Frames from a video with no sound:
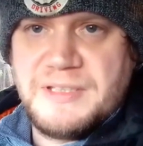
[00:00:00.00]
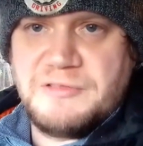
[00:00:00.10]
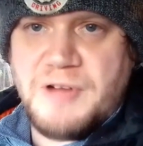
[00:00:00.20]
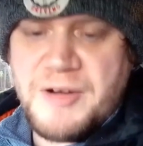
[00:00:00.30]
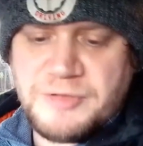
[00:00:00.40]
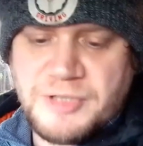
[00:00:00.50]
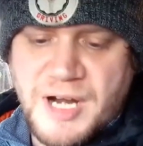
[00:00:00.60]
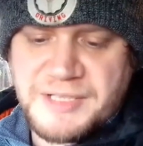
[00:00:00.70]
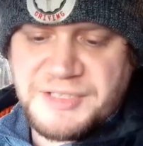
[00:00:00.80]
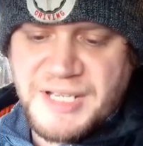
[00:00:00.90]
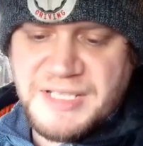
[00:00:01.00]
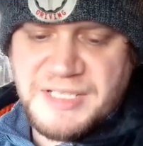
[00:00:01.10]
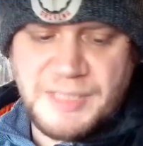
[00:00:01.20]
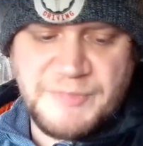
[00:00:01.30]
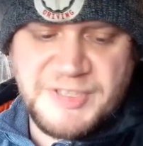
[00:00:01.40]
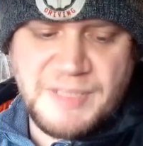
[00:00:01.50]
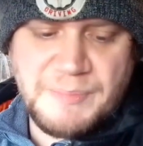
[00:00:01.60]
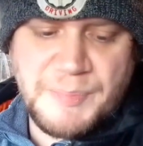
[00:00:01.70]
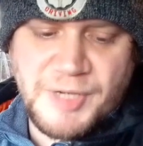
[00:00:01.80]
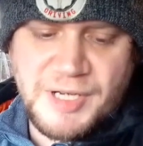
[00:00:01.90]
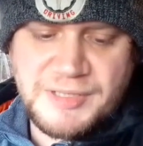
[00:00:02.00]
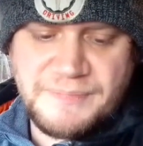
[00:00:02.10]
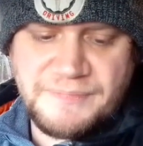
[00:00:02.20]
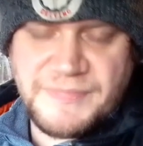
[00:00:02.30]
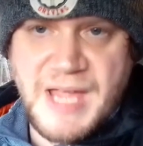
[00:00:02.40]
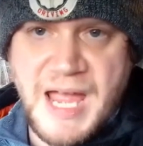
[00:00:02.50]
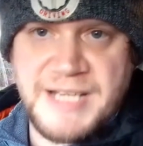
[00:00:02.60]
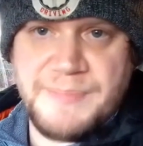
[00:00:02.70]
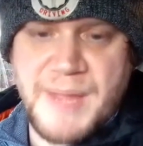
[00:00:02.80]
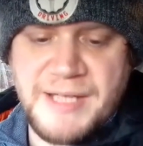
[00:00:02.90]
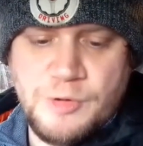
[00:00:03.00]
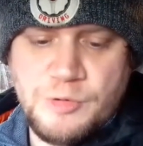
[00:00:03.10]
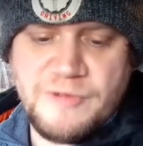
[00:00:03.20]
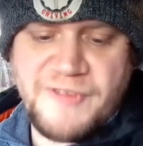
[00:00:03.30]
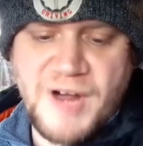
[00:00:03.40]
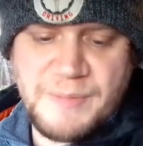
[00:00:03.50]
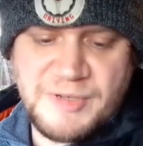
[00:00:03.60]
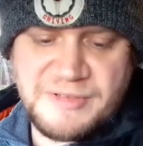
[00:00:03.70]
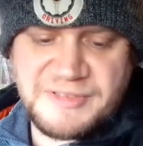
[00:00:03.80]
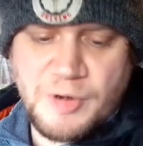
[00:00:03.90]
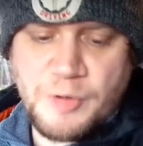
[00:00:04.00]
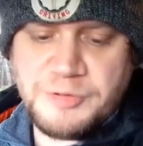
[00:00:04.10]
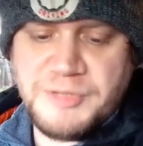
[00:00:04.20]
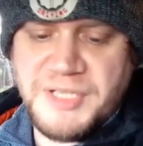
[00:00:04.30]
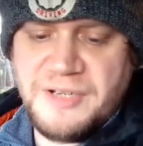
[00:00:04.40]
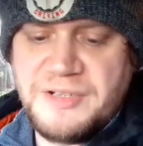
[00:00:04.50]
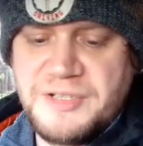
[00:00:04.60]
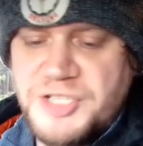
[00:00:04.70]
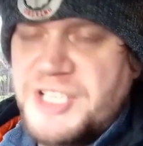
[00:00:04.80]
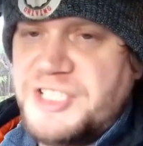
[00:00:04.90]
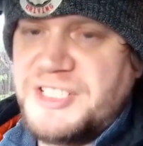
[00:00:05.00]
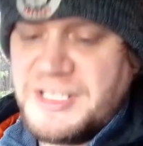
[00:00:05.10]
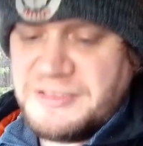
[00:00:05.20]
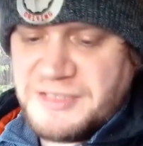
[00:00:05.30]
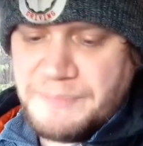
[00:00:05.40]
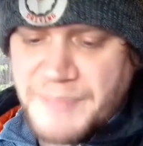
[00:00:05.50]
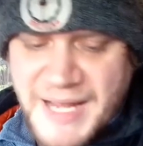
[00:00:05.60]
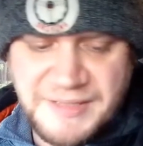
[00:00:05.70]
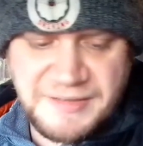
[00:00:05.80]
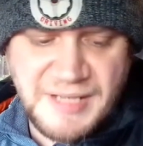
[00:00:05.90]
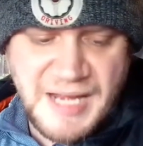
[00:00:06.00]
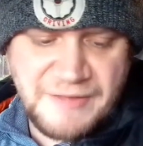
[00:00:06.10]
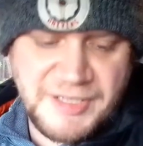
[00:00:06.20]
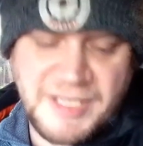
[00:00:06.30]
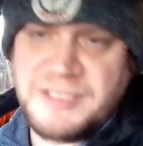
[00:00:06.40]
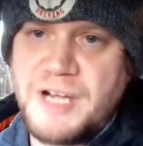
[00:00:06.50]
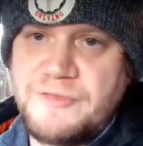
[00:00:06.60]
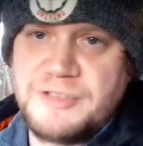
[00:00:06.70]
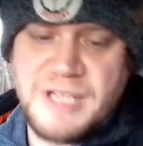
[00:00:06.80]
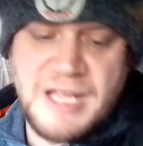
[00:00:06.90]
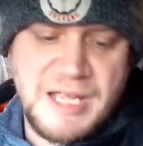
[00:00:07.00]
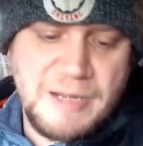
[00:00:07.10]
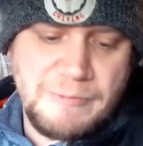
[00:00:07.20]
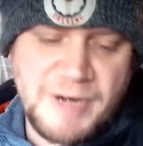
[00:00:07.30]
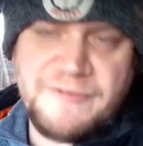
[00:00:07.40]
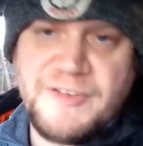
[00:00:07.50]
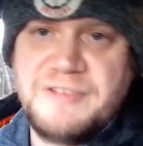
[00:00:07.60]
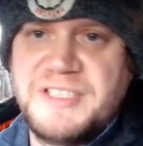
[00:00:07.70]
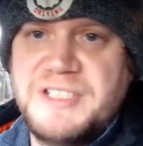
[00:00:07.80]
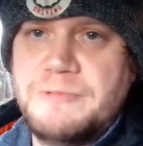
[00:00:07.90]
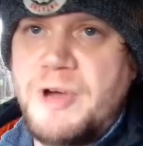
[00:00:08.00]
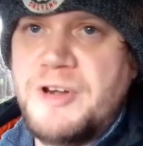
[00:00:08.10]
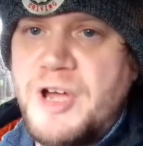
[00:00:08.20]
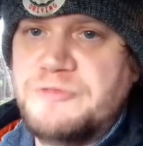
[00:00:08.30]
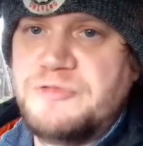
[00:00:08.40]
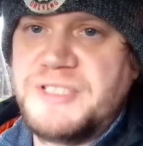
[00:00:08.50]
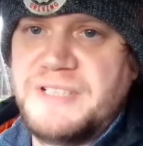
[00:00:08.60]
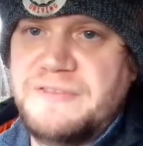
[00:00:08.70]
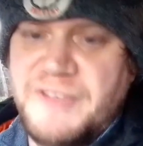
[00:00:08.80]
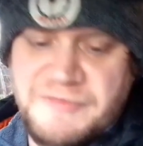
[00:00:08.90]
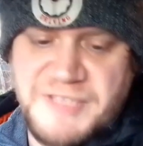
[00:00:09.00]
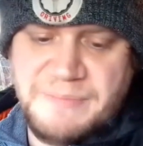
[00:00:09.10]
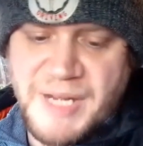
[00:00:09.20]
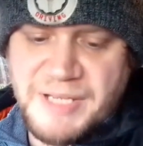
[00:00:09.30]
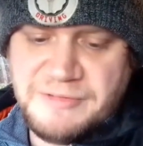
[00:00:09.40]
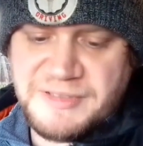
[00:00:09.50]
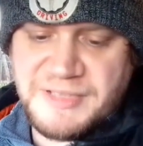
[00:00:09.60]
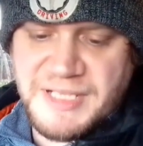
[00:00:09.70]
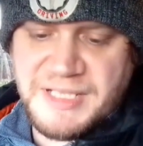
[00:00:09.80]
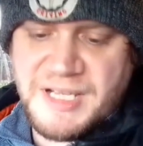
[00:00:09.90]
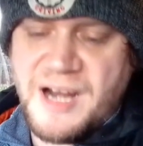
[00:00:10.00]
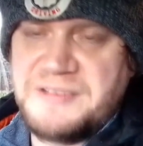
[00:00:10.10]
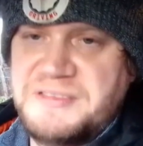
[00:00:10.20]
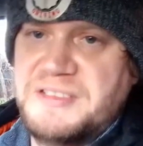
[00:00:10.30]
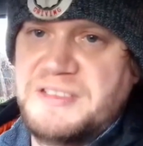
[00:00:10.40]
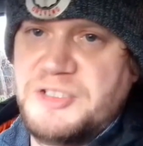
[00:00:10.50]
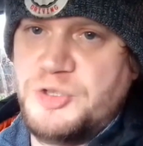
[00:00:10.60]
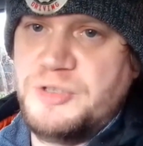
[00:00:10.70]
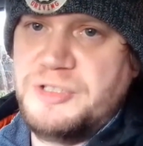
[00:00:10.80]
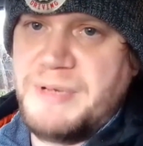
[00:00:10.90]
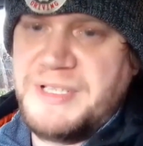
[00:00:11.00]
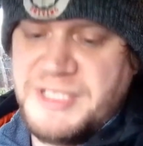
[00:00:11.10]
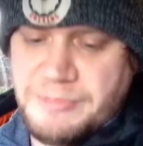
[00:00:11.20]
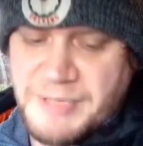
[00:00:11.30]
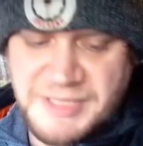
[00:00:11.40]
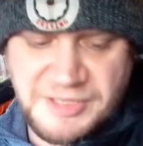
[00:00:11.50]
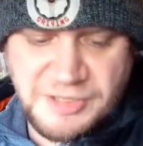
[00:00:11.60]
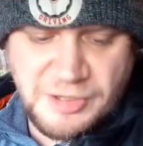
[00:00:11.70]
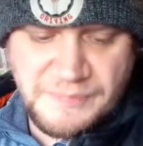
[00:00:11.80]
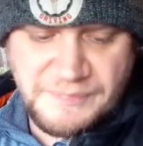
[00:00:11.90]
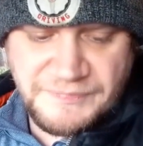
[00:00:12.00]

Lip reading: So Arnold Clark tightened up the sump plug, and my local Farmers Auto Care changed the discs and pads after I'd covered 1,115 miles in the car since June 2022.